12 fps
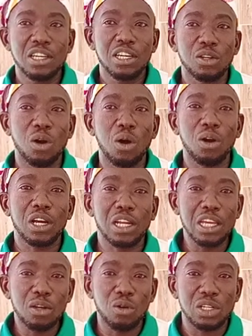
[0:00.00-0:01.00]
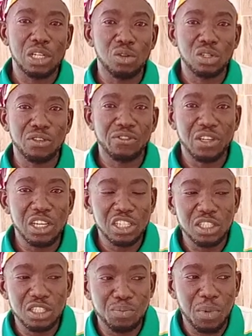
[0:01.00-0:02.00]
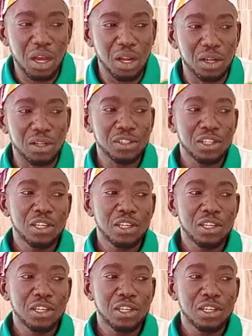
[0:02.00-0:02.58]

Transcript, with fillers: you know, click on the notifications bell.